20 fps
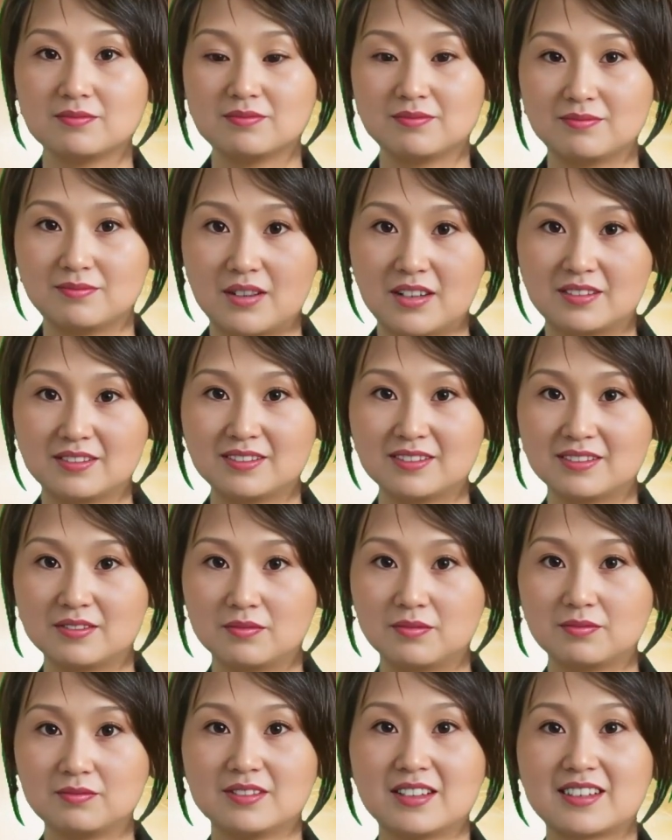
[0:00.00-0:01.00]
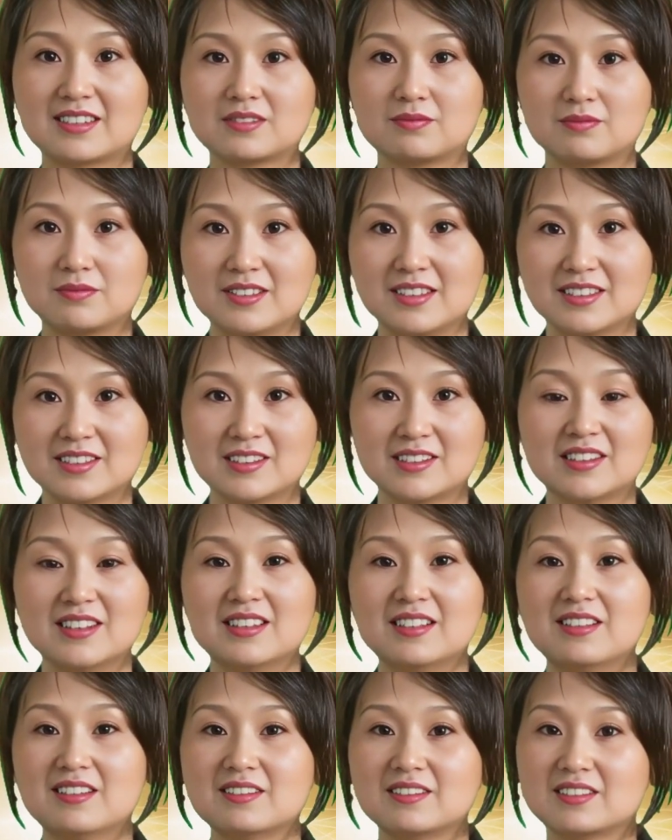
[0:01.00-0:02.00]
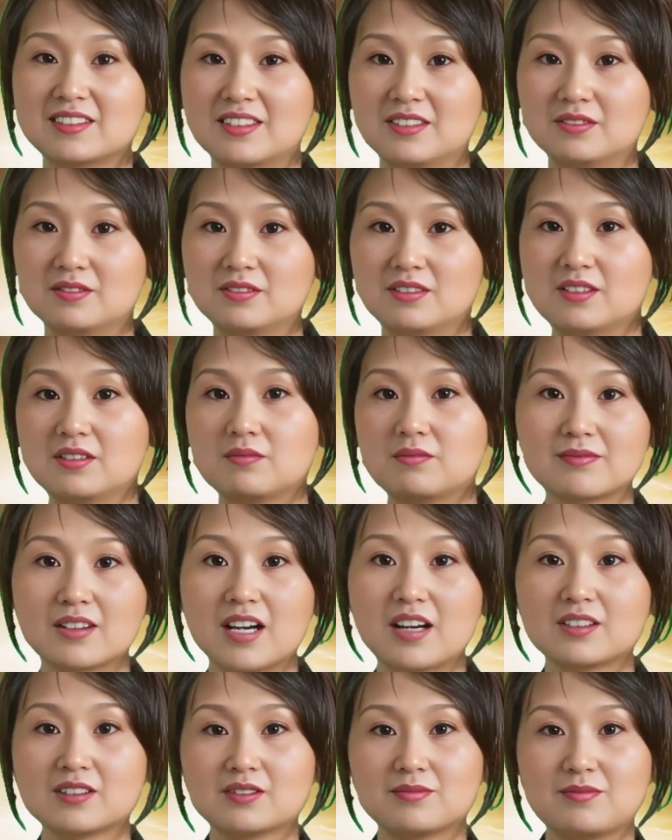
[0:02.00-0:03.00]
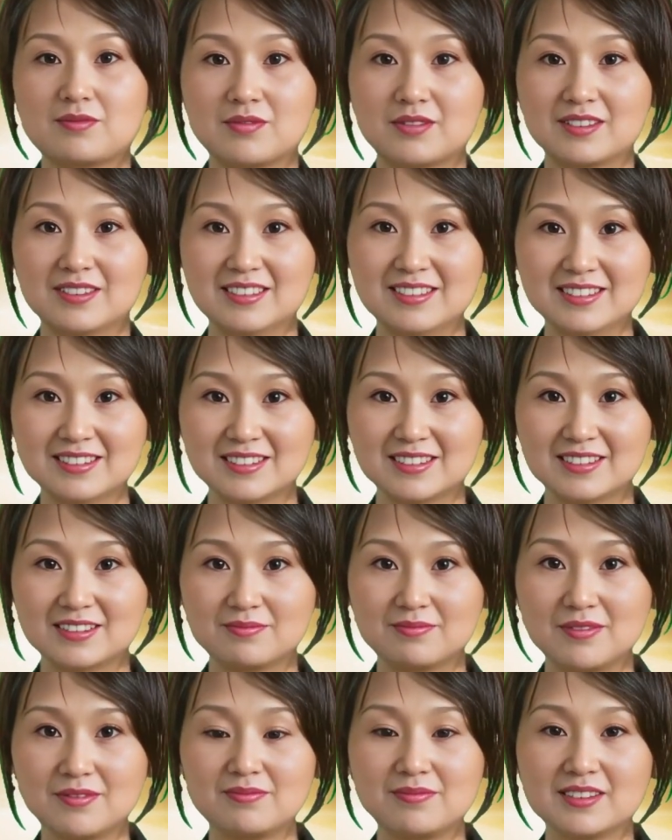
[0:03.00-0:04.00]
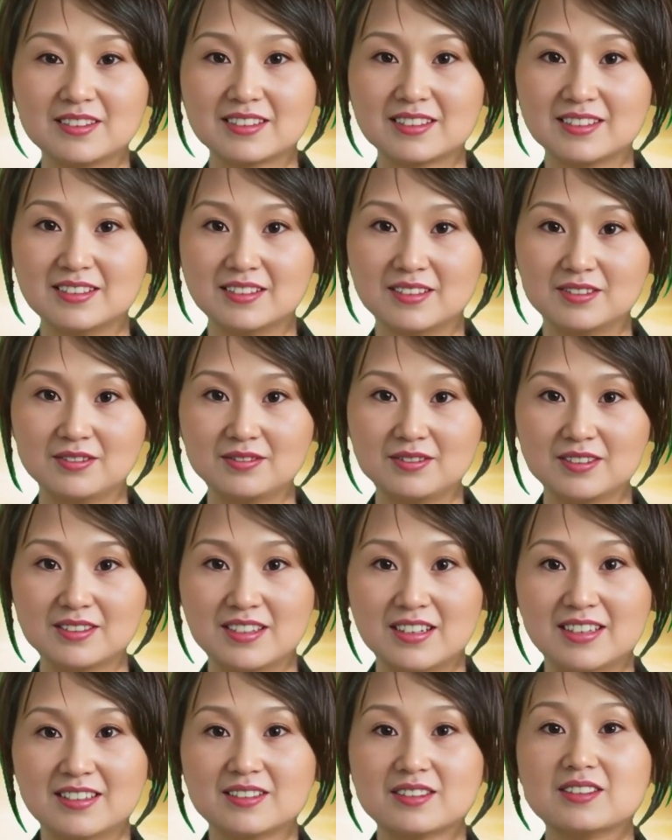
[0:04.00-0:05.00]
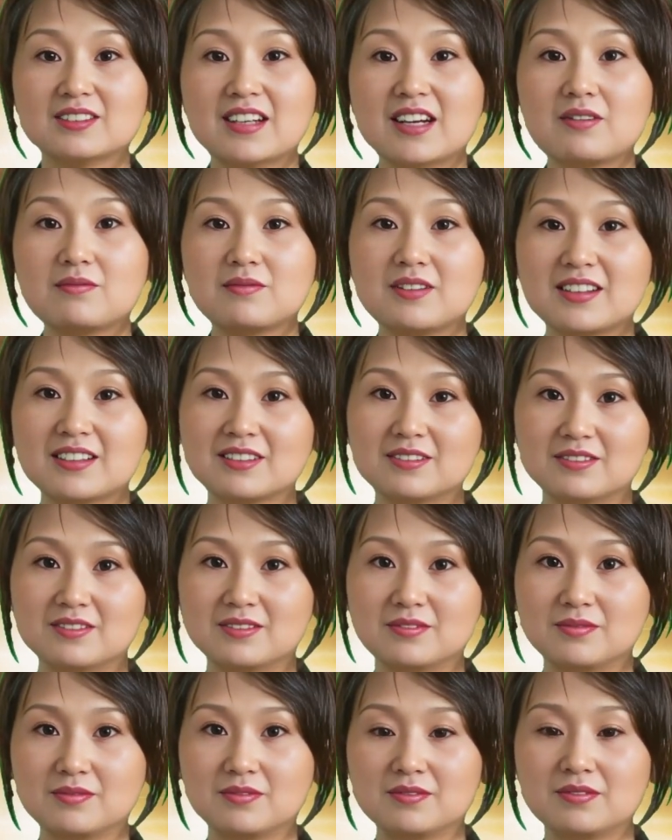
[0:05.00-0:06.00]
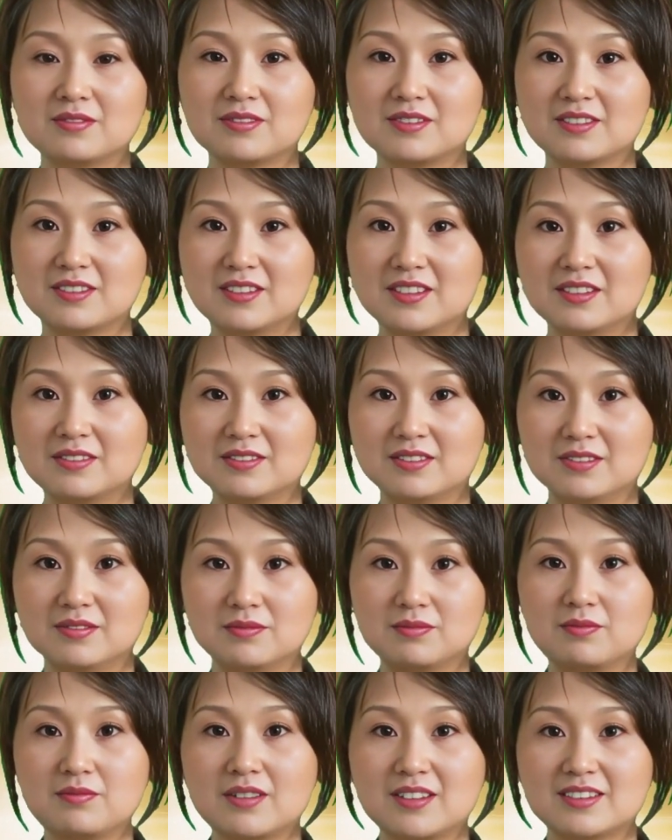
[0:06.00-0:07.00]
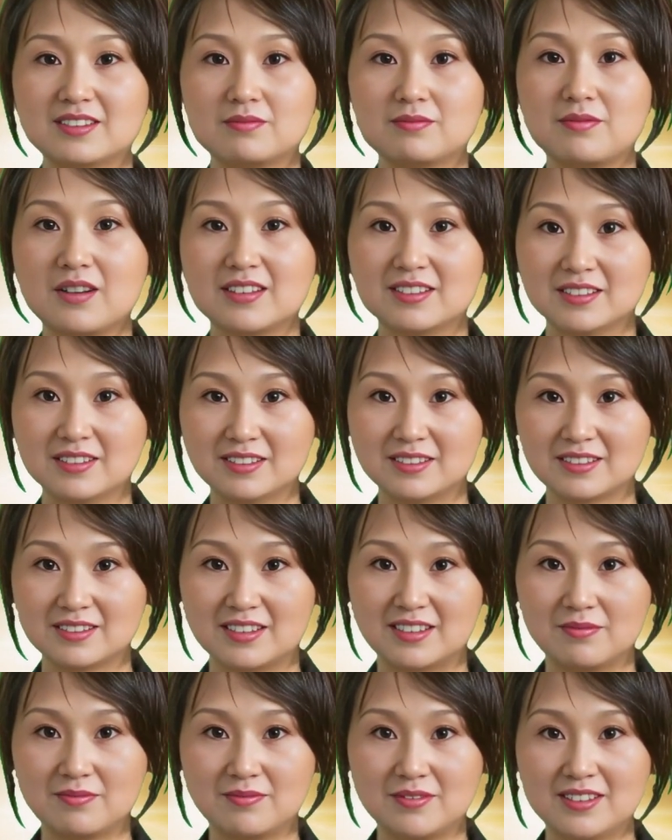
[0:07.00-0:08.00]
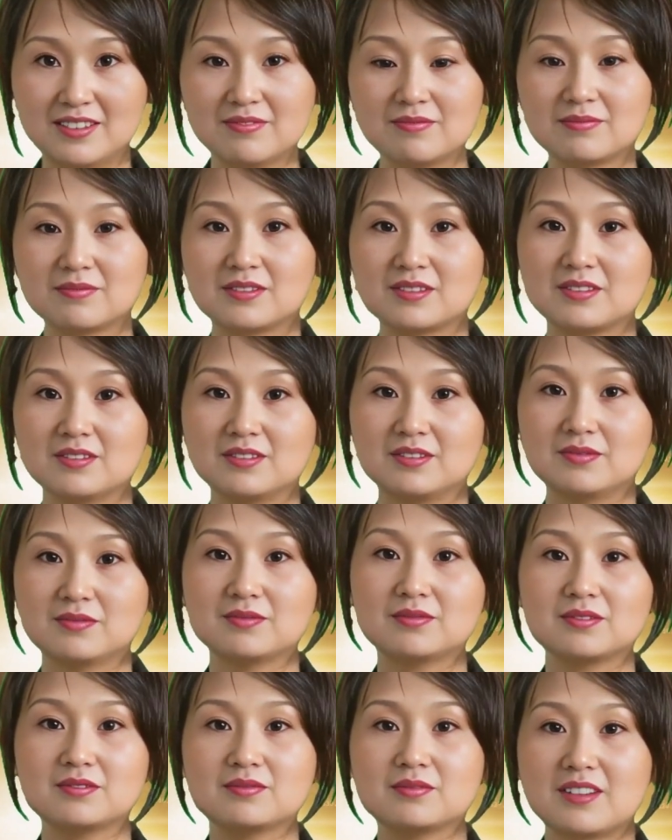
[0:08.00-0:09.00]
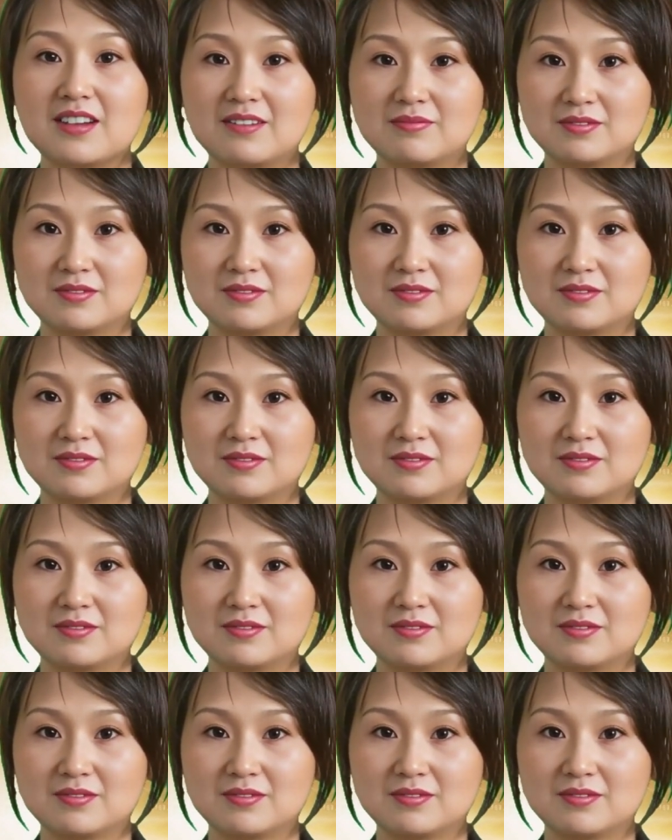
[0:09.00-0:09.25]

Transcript: The reason is due to the slowdown in the Chinese economy, which has led to no tourists, customers, and demand, so it has been decided to suspend this route.